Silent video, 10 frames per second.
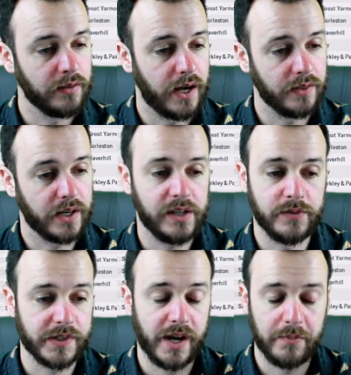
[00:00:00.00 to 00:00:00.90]
Unlucky for
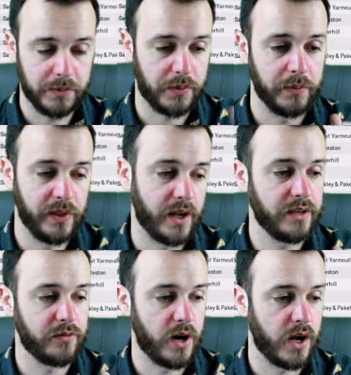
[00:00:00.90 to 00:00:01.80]
some, but probably lucky
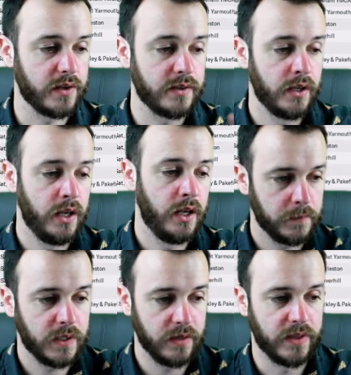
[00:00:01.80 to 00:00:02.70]
for us,
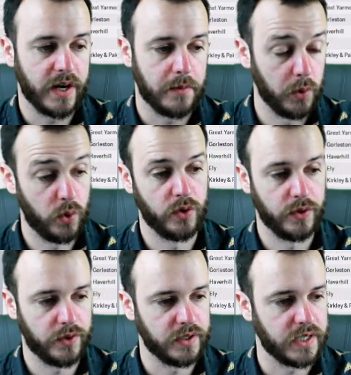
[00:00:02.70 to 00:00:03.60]
given that I'm born on the
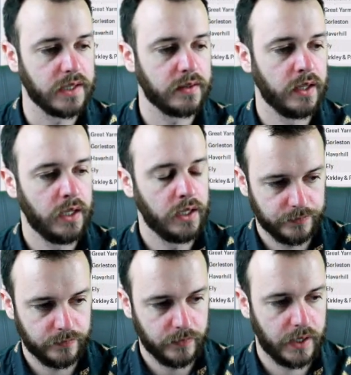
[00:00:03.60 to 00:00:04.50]
13th,
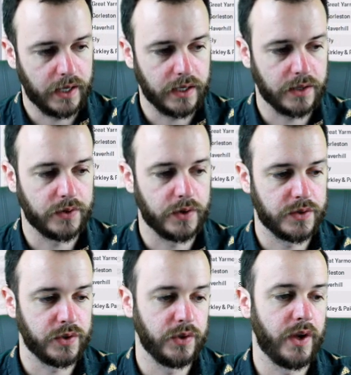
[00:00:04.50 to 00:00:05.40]
and get those
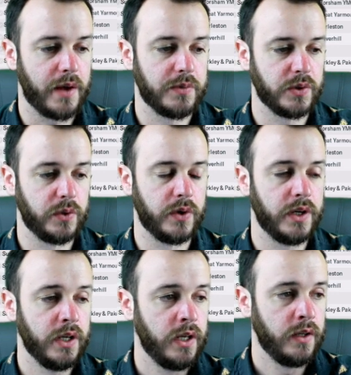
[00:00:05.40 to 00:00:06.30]
2 games
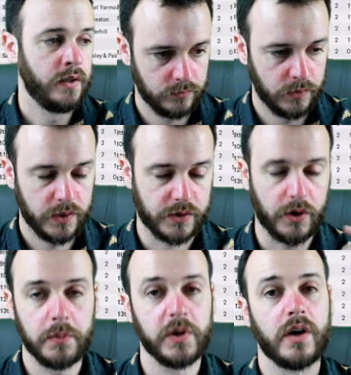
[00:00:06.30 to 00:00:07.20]
sorted. So I
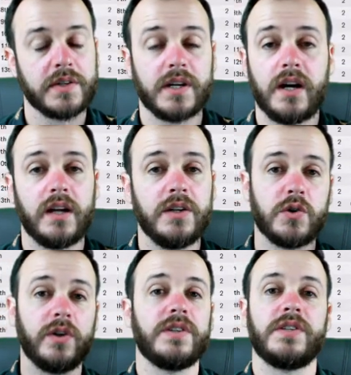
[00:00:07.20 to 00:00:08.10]
hope you guys are
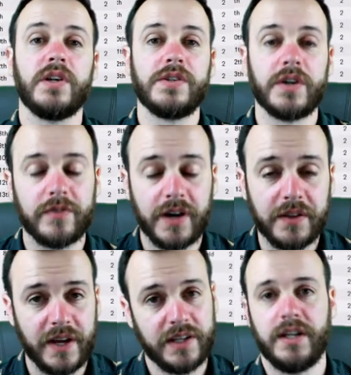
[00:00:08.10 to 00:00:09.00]
enjoying the series so far.
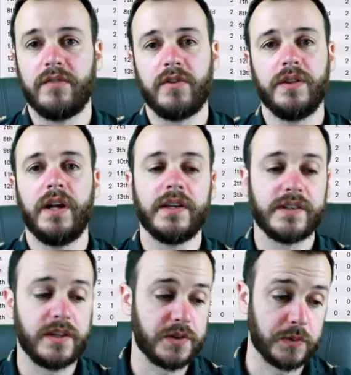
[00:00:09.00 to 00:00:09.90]
Thank you to everyone that has
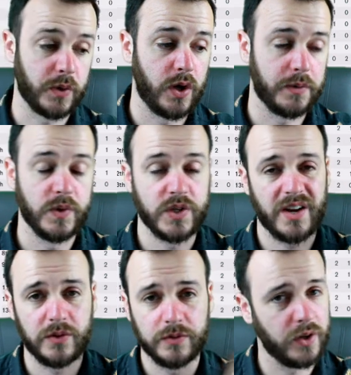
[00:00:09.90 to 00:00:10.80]
either subscribed to the
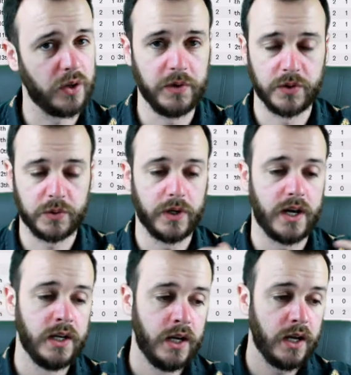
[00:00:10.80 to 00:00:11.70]
channel, followed me on
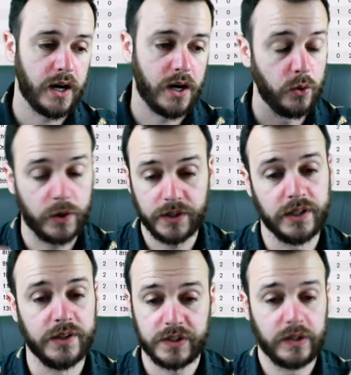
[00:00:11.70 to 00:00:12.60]
Twitter, or
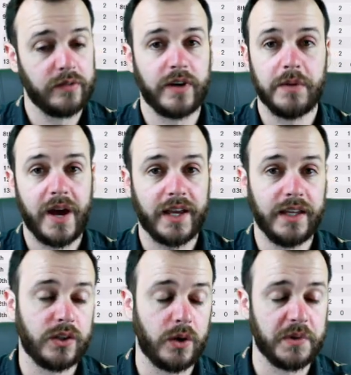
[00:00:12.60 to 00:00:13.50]
continues to leave feedback
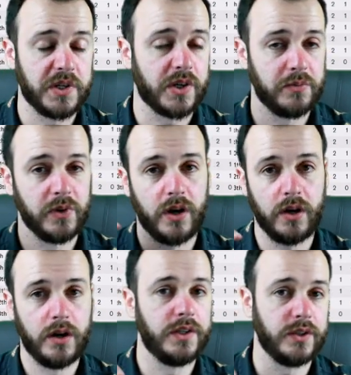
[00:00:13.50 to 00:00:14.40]
in the comment section
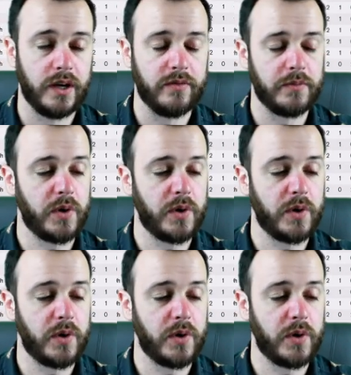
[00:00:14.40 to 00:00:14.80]
below. I do love and